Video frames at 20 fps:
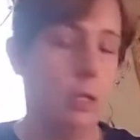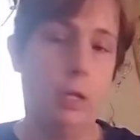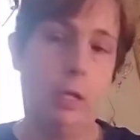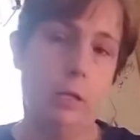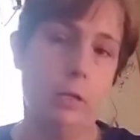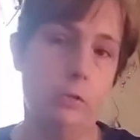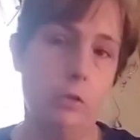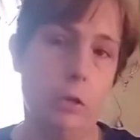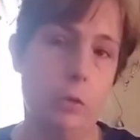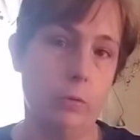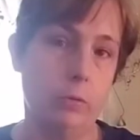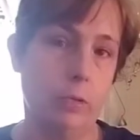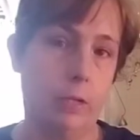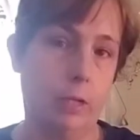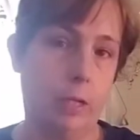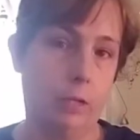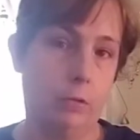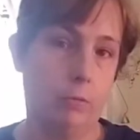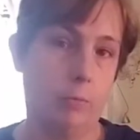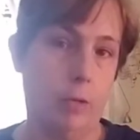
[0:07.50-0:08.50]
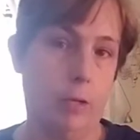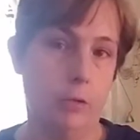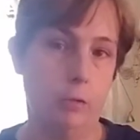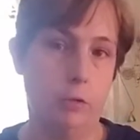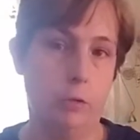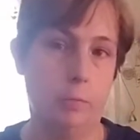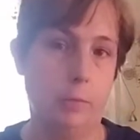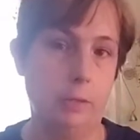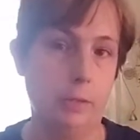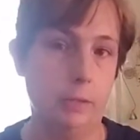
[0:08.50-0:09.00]
And as always, I'd like to remind
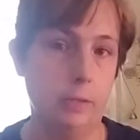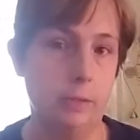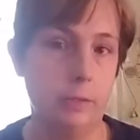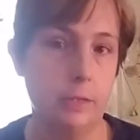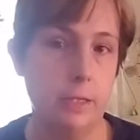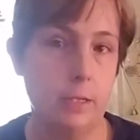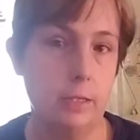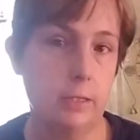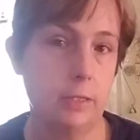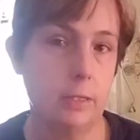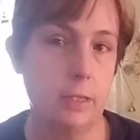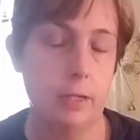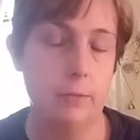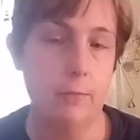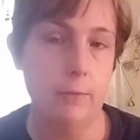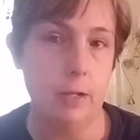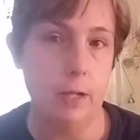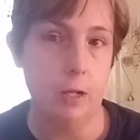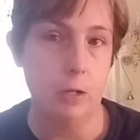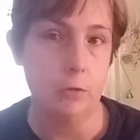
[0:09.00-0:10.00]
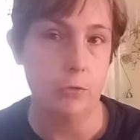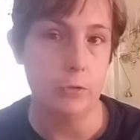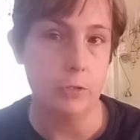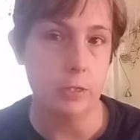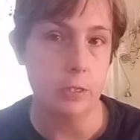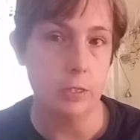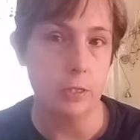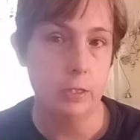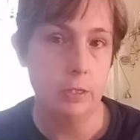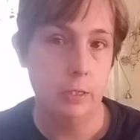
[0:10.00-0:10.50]
you to please stay safe and
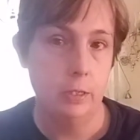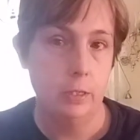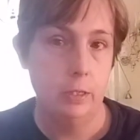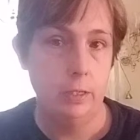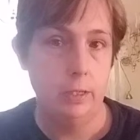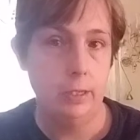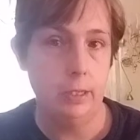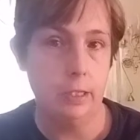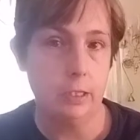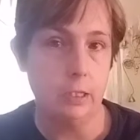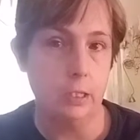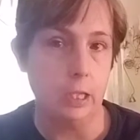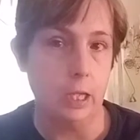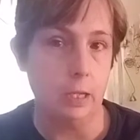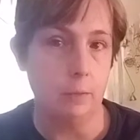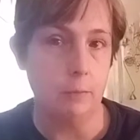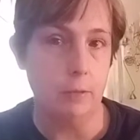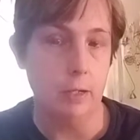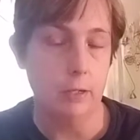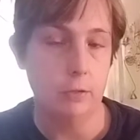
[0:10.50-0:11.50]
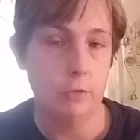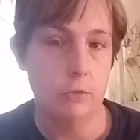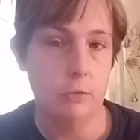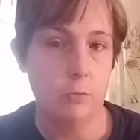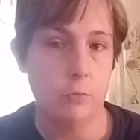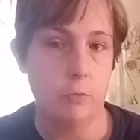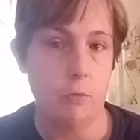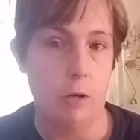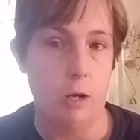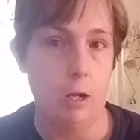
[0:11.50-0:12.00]
healthy. Hit the like button,
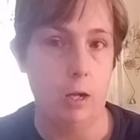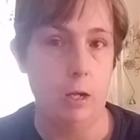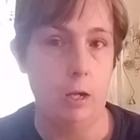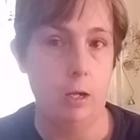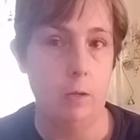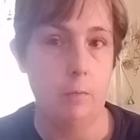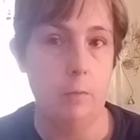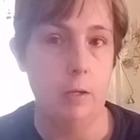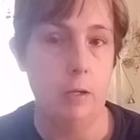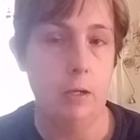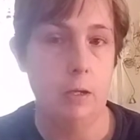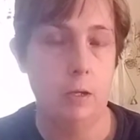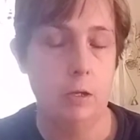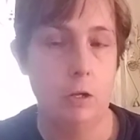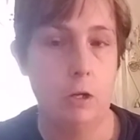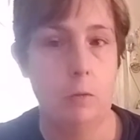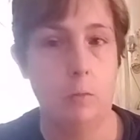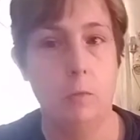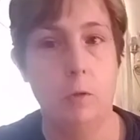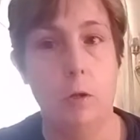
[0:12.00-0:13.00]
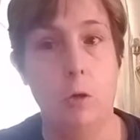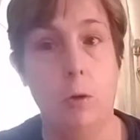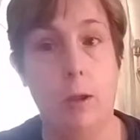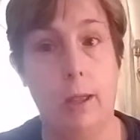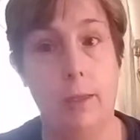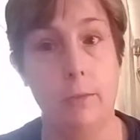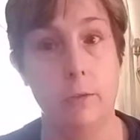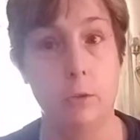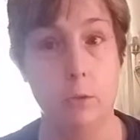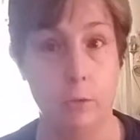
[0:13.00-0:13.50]
subscribe, comment below,
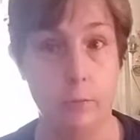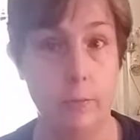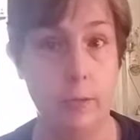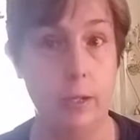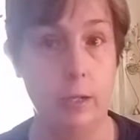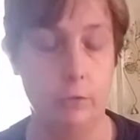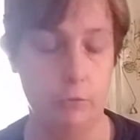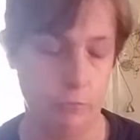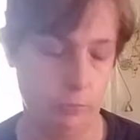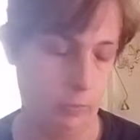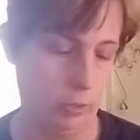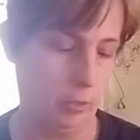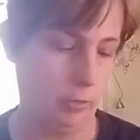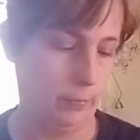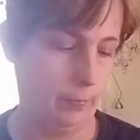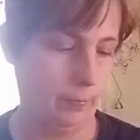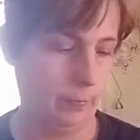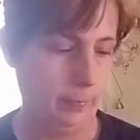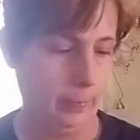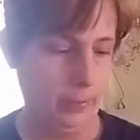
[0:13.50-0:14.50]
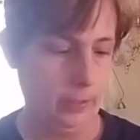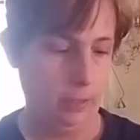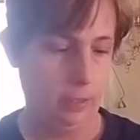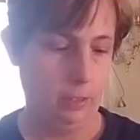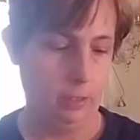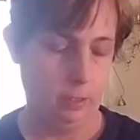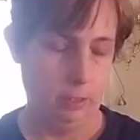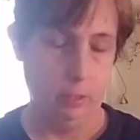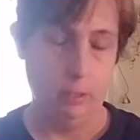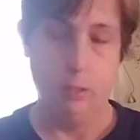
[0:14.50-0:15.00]
and the notification
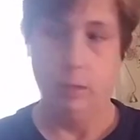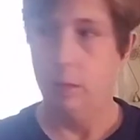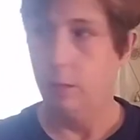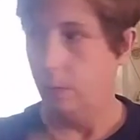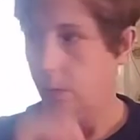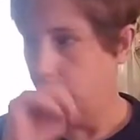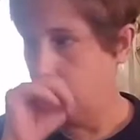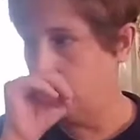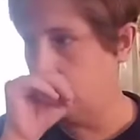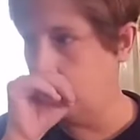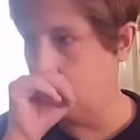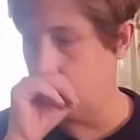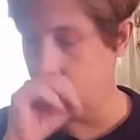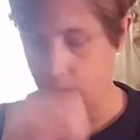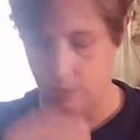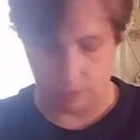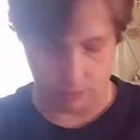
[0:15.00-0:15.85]
bell.